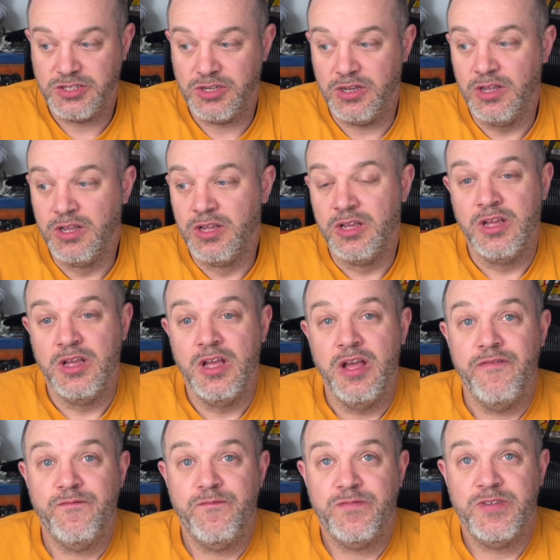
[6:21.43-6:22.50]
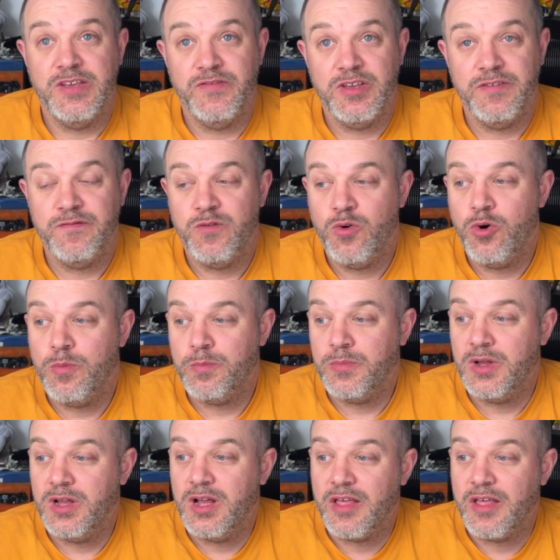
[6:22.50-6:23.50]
to TV form.